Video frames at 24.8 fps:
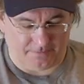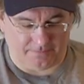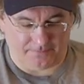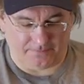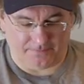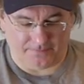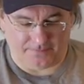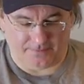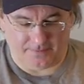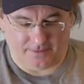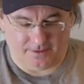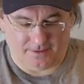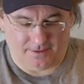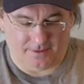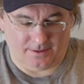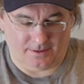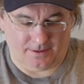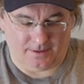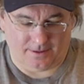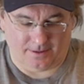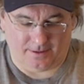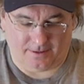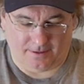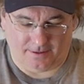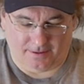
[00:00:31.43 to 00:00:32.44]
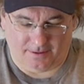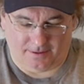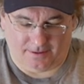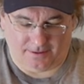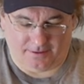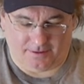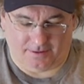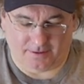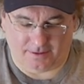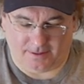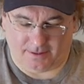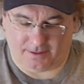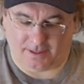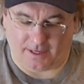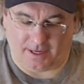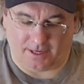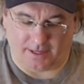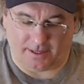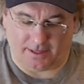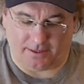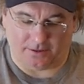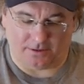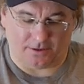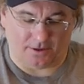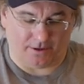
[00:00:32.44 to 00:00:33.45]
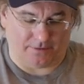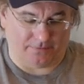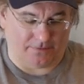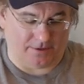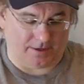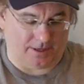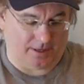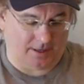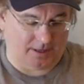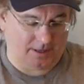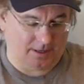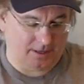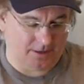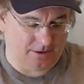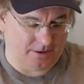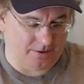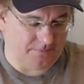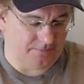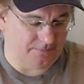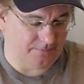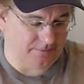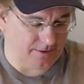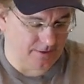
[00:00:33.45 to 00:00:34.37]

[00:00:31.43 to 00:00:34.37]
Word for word: Take this off right here.